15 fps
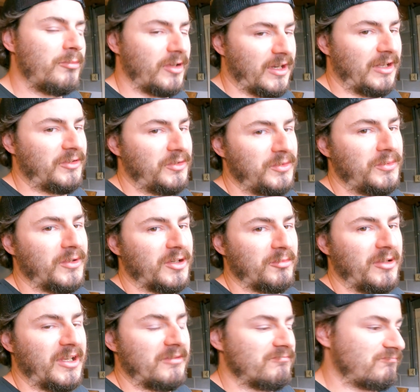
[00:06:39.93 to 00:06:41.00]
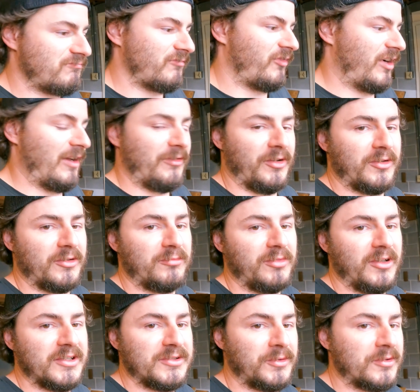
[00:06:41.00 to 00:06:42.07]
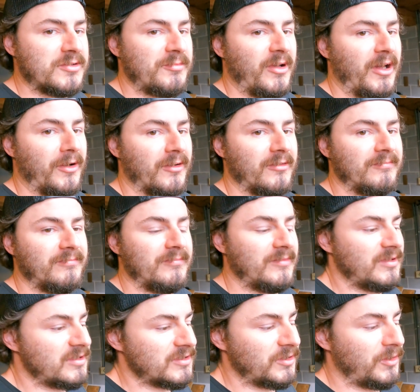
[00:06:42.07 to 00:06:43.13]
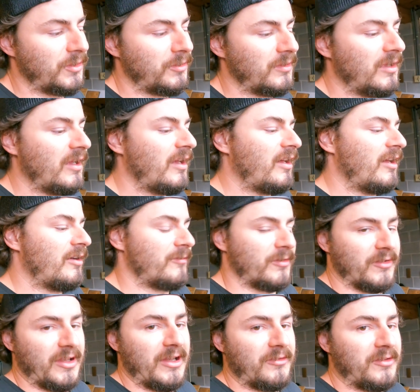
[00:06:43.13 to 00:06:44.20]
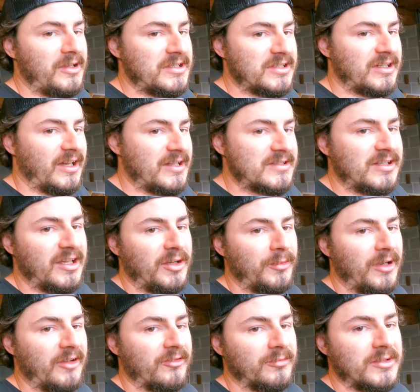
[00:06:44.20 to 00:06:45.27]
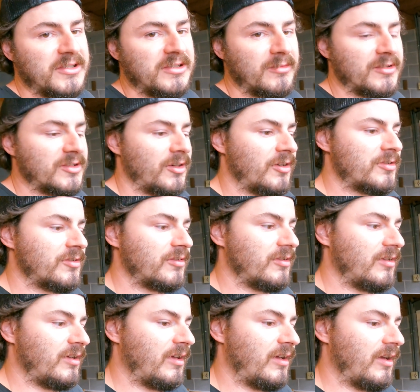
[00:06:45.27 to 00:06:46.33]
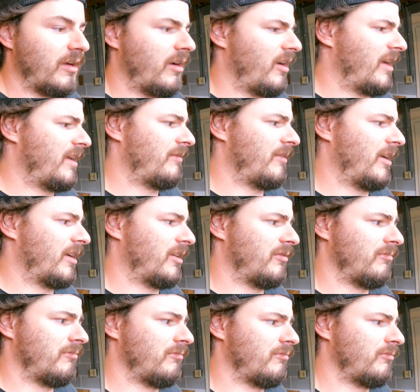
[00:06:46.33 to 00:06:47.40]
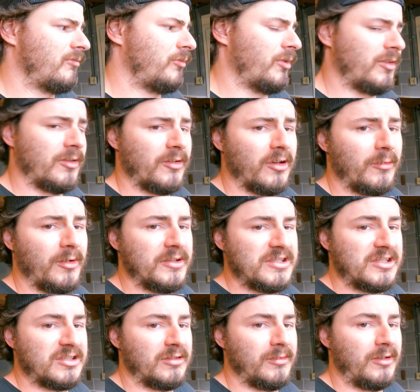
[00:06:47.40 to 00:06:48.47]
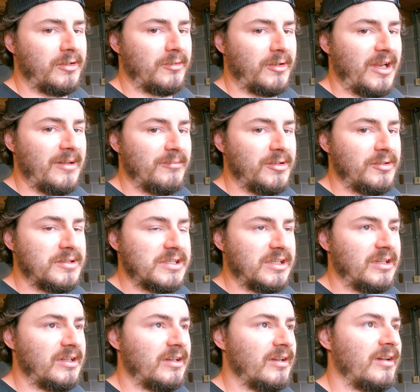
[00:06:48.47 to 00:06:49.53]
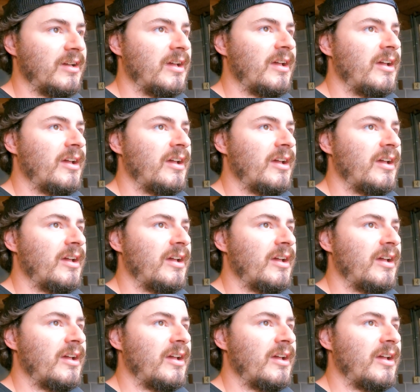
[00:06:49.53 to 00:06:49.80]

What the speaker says: But I do want to make 500 plus horsepower. So for that reason, I stayed away from the supercharger. I can, with the turbos, I should be able to ramp boost in